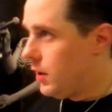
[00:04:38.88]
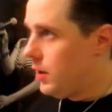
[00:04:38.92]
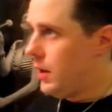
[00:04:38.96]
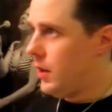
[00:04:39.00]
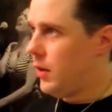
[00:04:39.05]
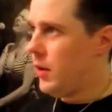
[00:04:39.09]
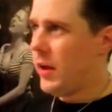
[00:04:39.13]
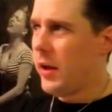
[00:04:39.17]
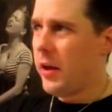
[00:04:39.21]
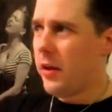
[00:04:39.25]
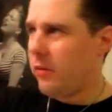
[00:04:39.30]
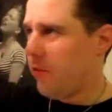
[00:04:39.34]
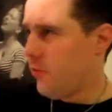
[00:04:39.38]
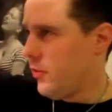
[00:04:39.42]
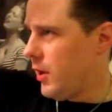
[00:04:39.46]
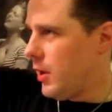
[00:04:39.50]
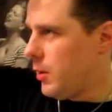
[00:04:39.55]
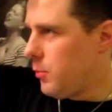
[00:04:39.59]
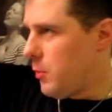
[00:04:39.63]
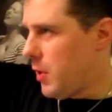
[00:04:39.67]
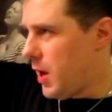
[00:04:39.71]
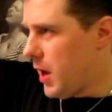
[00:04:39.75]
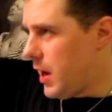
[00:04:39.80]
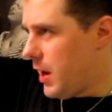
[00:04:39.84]
Now, like I
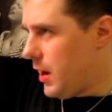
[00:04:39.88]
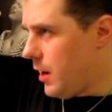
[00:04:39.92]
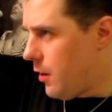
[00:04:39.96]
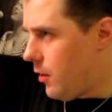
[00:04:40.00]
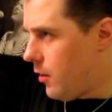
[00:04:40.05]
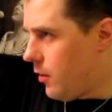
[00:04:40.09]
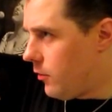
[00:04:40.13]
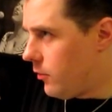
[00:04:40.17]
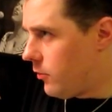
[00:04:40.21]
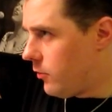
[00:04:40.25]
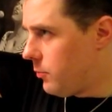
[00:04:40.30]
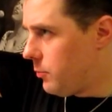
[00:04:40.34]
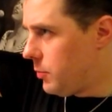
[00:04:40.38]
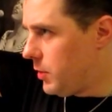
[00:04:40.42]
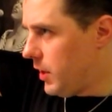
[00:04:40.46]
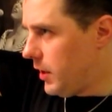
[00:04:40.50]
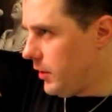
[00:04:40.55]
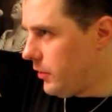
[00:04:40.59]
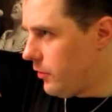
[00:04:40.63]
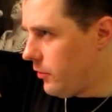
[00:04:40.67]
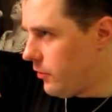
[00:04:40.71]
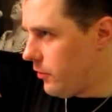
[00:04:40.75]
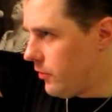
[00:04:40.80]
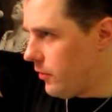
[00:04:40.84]
said, my hair
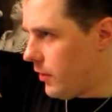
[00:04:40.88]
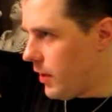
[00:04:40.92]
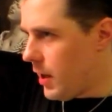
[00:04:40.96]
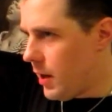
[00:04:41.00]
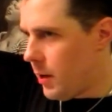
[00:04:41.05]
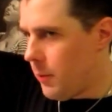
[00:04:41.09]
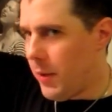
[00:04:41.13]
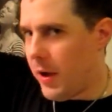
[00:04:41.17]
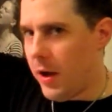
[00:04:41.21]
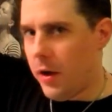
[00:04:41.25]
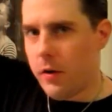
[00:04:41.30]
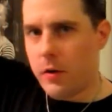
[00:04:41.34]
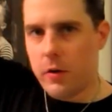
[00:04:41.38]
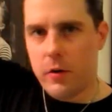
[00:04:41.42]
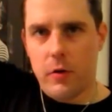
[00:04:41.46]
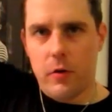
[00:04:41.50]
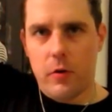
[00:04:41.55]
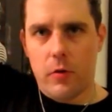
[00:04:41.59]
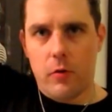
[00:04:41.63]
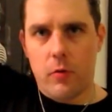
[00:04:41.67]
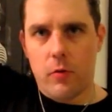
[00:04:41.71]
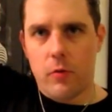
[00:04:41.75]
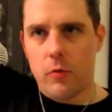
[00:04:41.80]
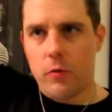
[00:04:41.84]
splits at about a
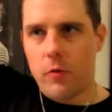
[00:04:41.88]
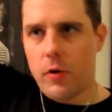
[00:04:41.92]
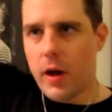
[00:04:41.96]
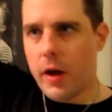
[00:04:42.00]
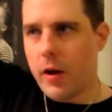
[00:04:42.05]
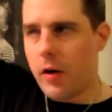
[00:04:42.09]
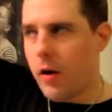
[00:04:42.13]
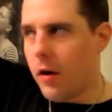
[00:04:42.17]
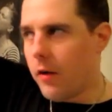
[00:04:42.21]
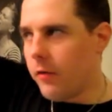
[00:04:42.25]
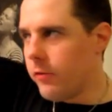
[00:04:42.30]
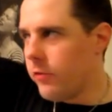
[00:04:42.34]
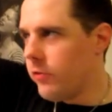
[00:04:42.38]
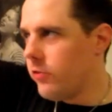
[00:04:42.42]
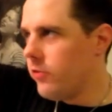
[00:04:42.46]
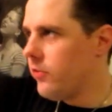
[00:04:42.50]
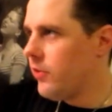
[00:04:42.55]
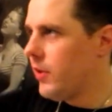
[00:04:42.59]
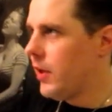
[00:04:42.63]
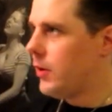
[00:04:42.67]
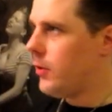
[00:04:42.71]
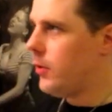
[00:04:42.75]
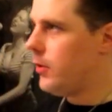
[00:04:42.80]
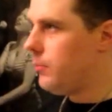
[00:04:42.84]
little right off
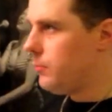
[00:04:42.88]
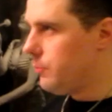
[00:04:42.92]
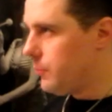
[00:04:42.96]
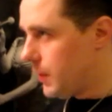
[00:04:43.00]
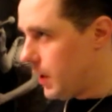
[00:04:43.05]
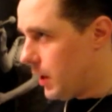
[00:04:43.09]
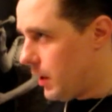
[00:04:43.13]
center.